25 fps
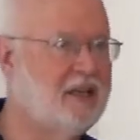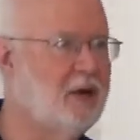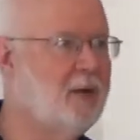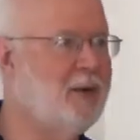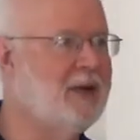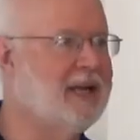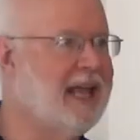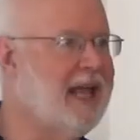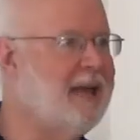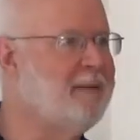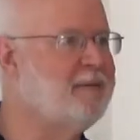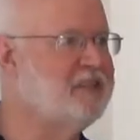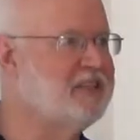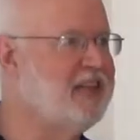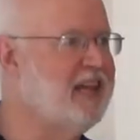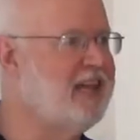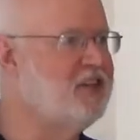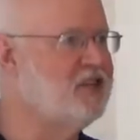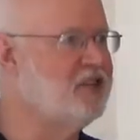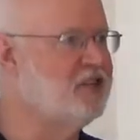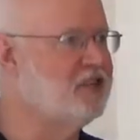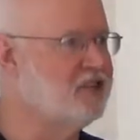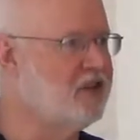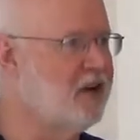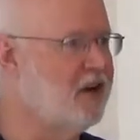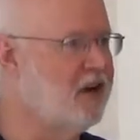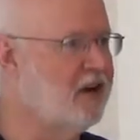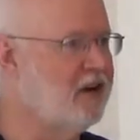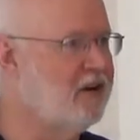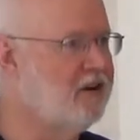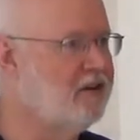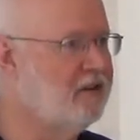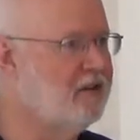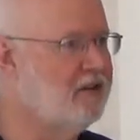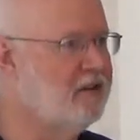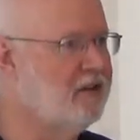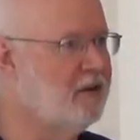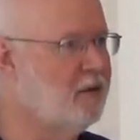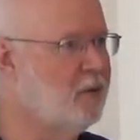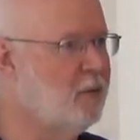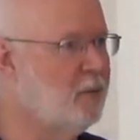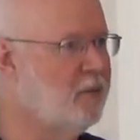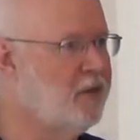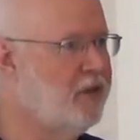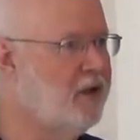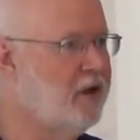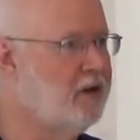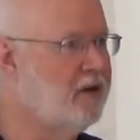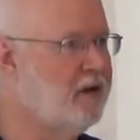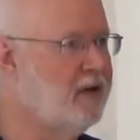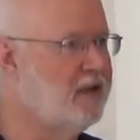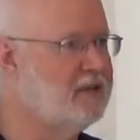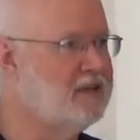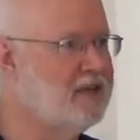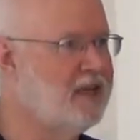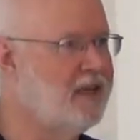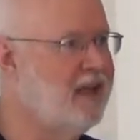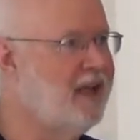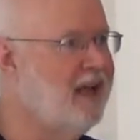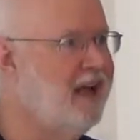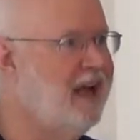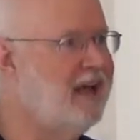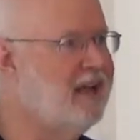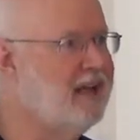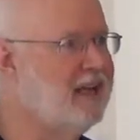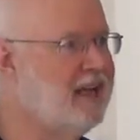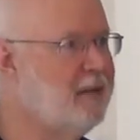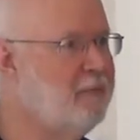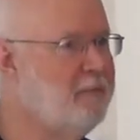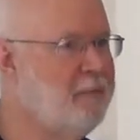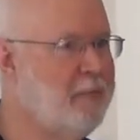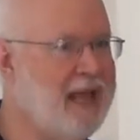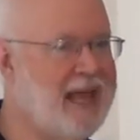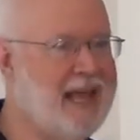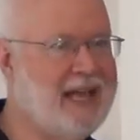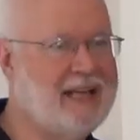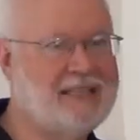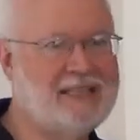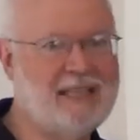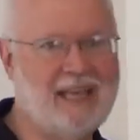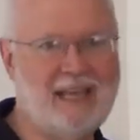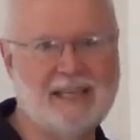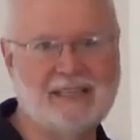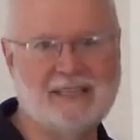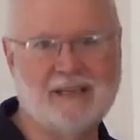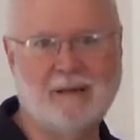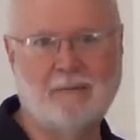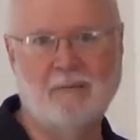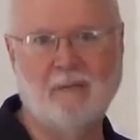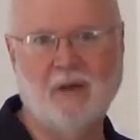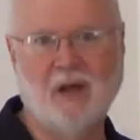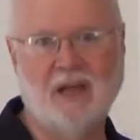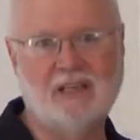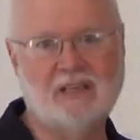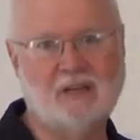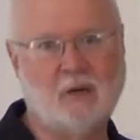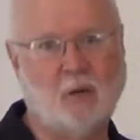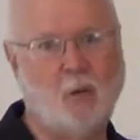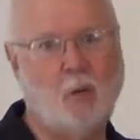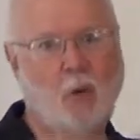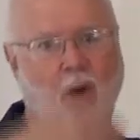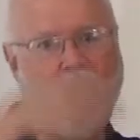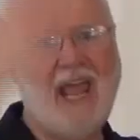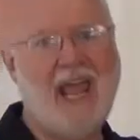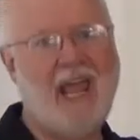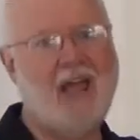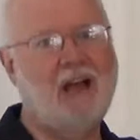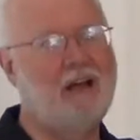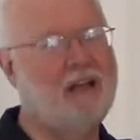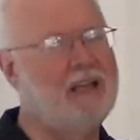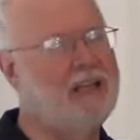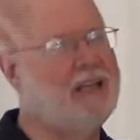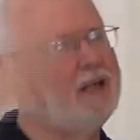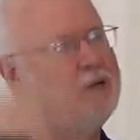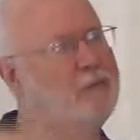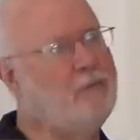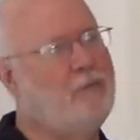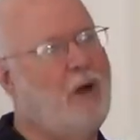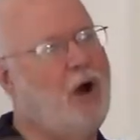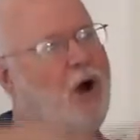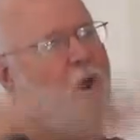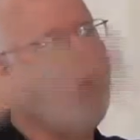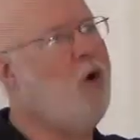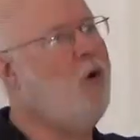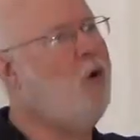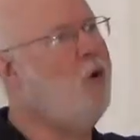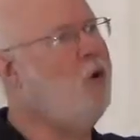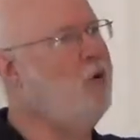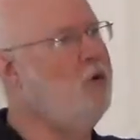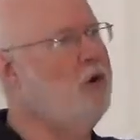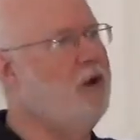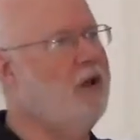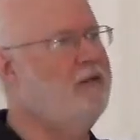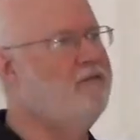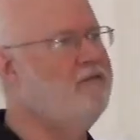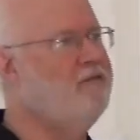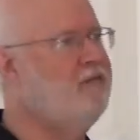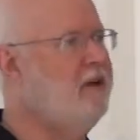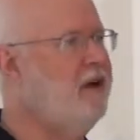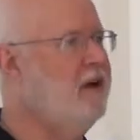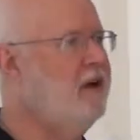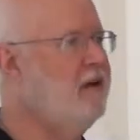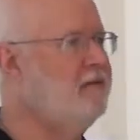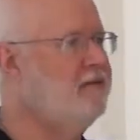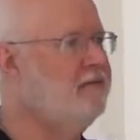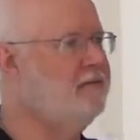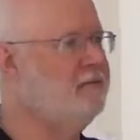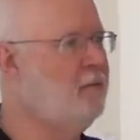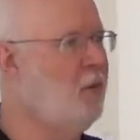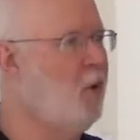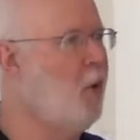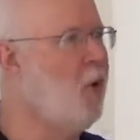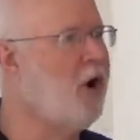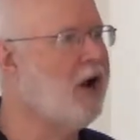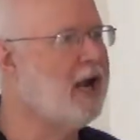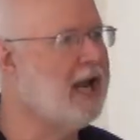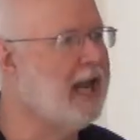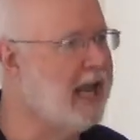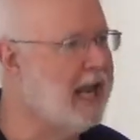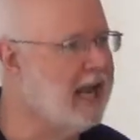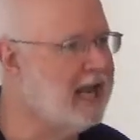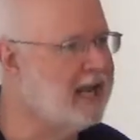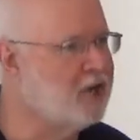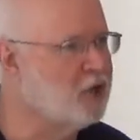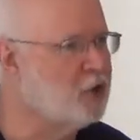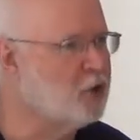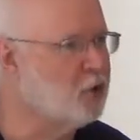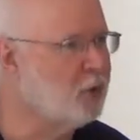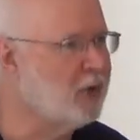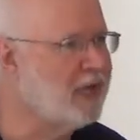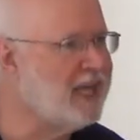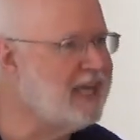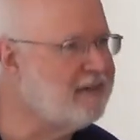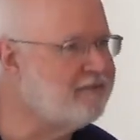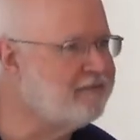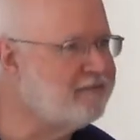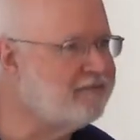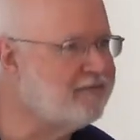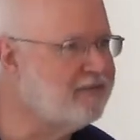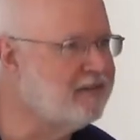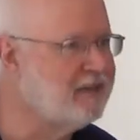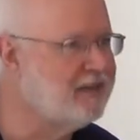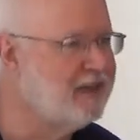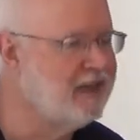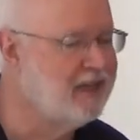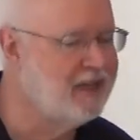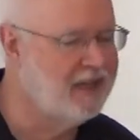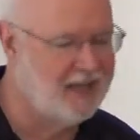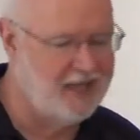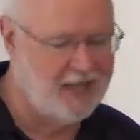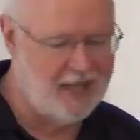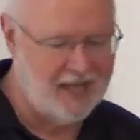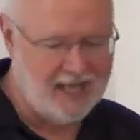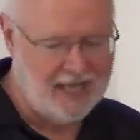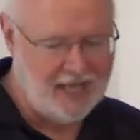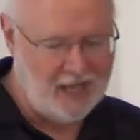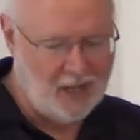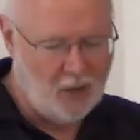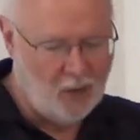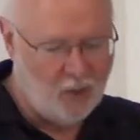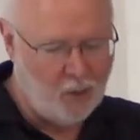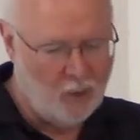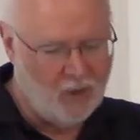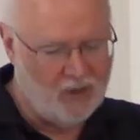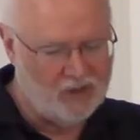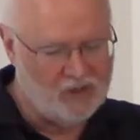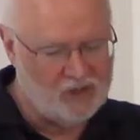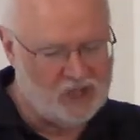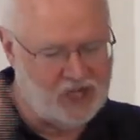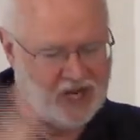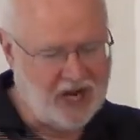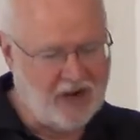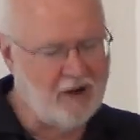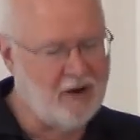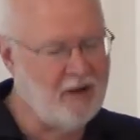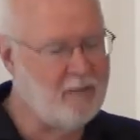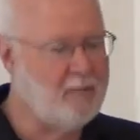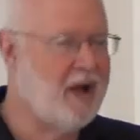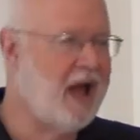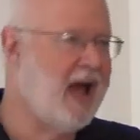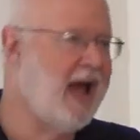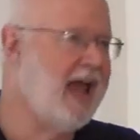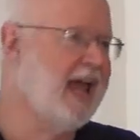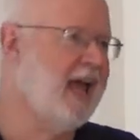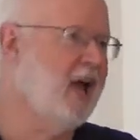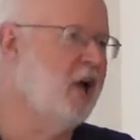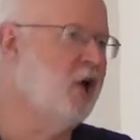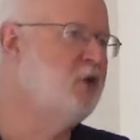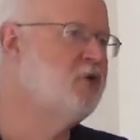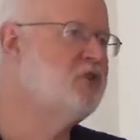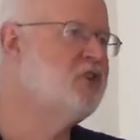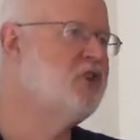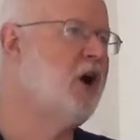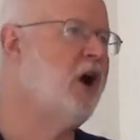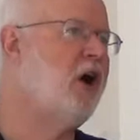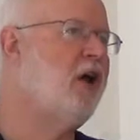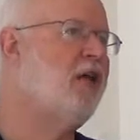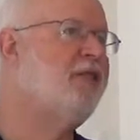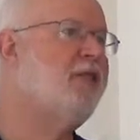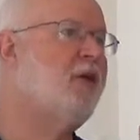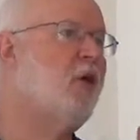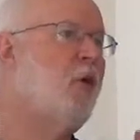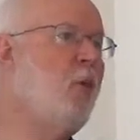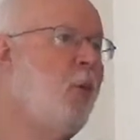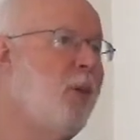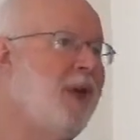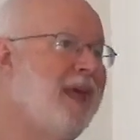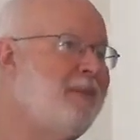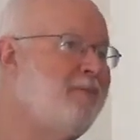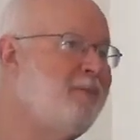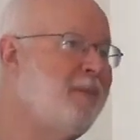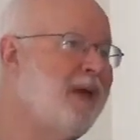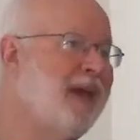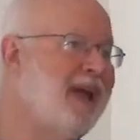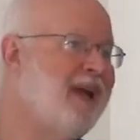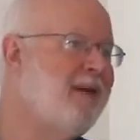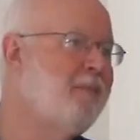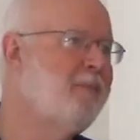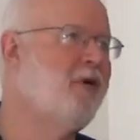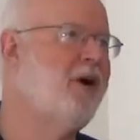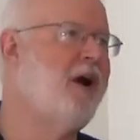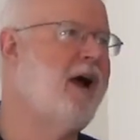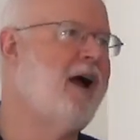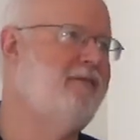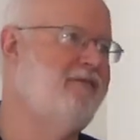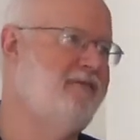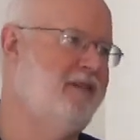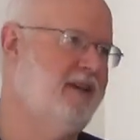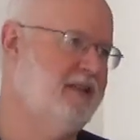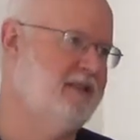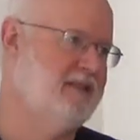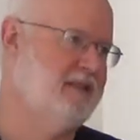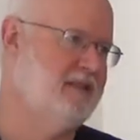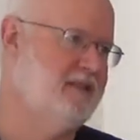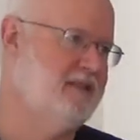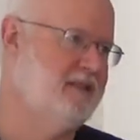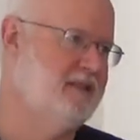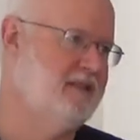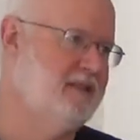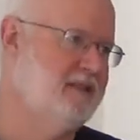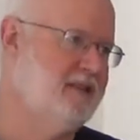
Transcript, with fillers: you know what Lamentations are, they're, they're, it's a lament is a, is a wail and a moan of, of mourning and grief. Well, Jeremiah, who's called the weeping prophet,